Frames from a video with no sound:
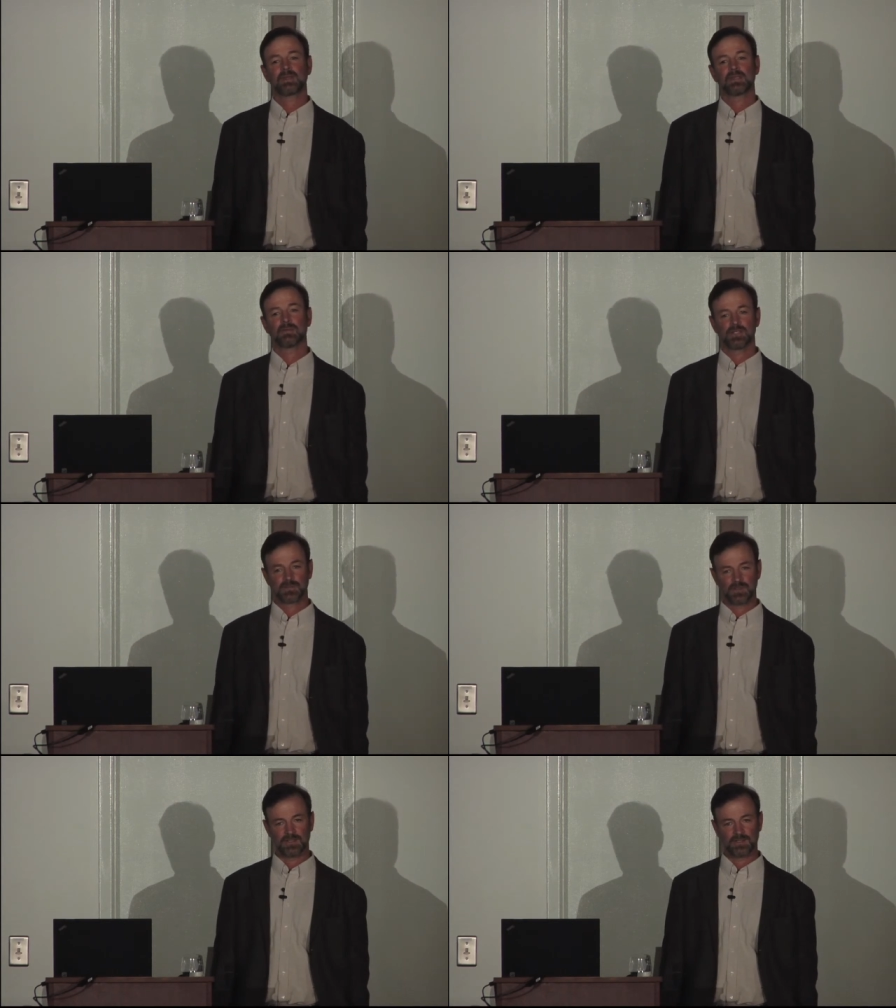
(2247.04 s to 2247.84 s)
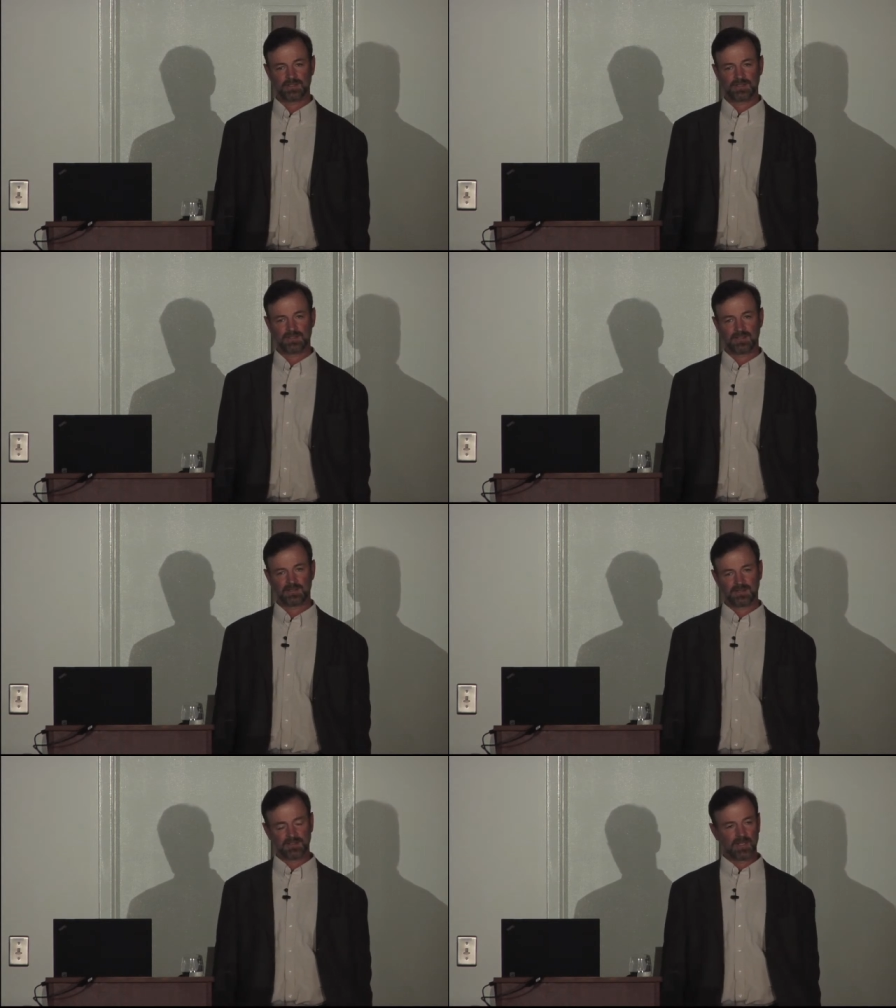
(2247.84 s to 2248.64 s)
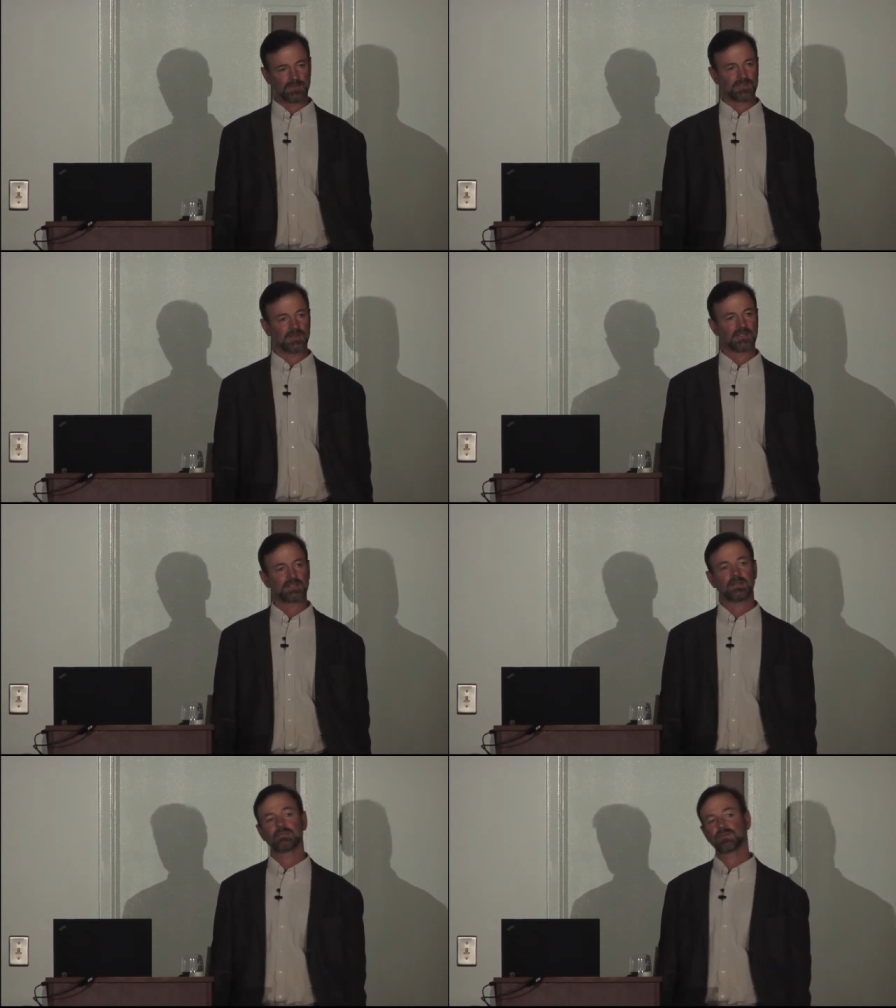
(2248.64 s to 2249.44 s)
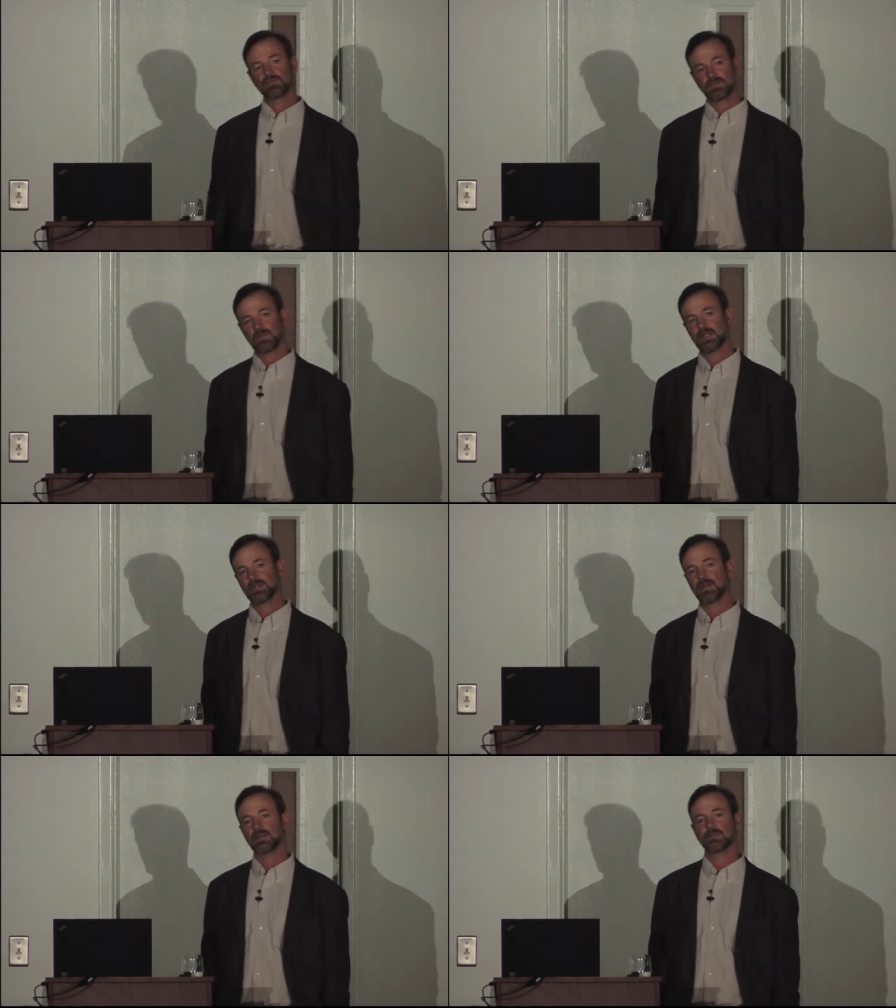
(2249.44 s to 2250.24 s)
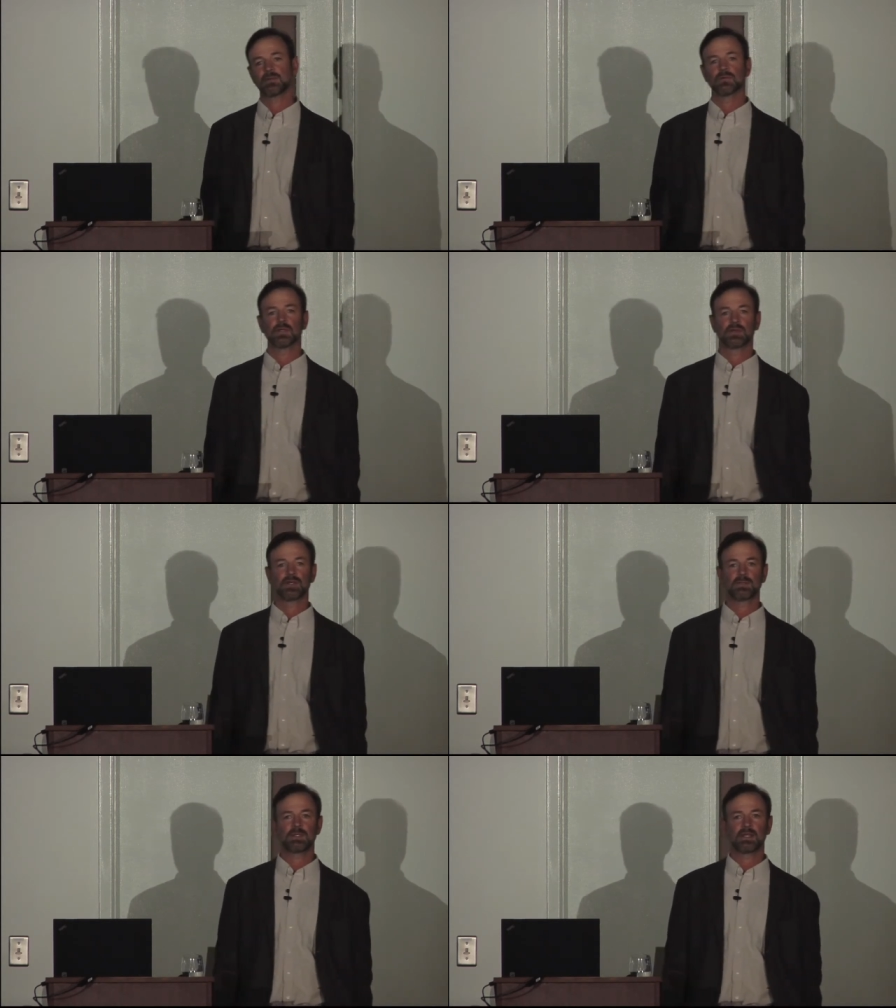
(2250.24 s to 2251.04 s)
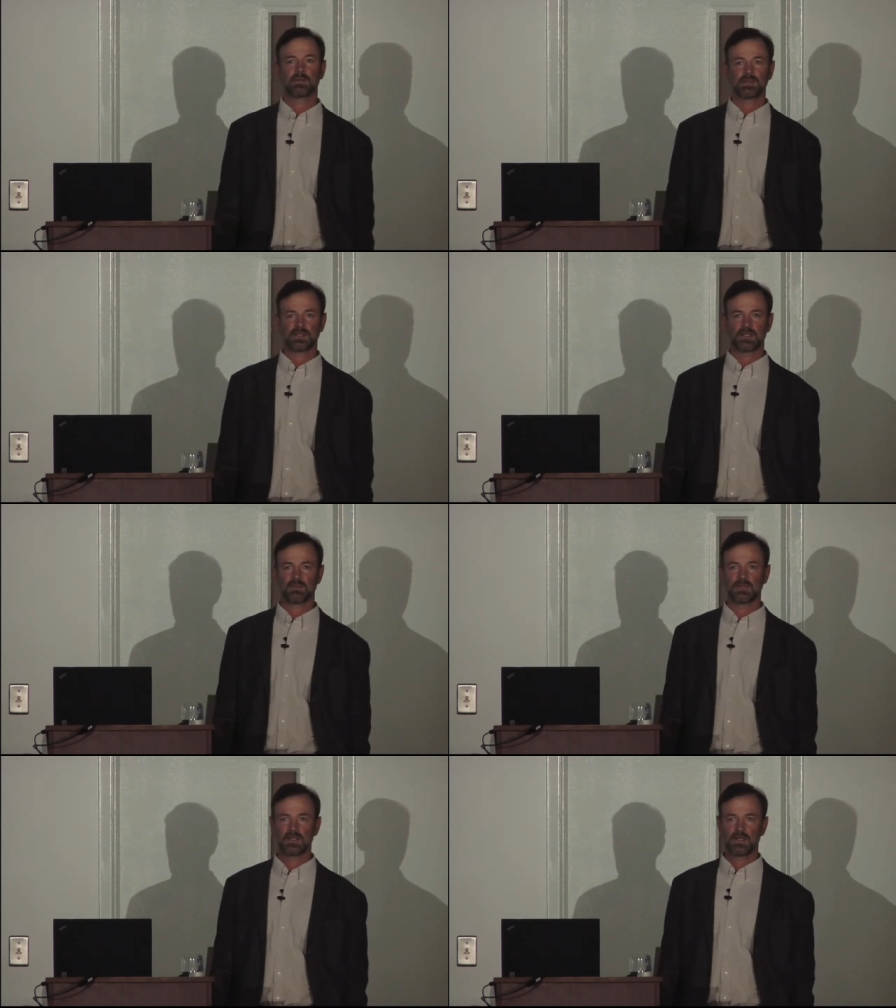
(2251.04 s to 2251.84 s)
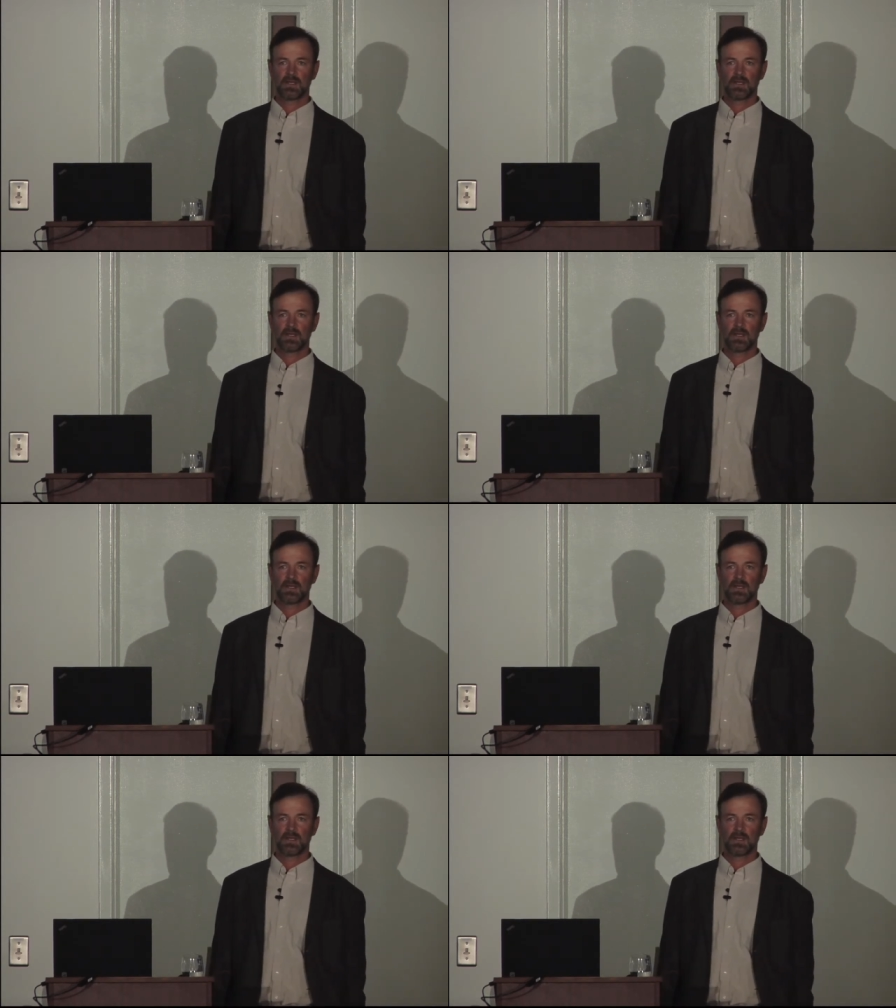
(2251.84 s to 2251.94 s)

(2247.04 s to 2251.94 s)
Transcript: he was with Snow Leopard Trust and moved to Panthera, but we're going to be helping them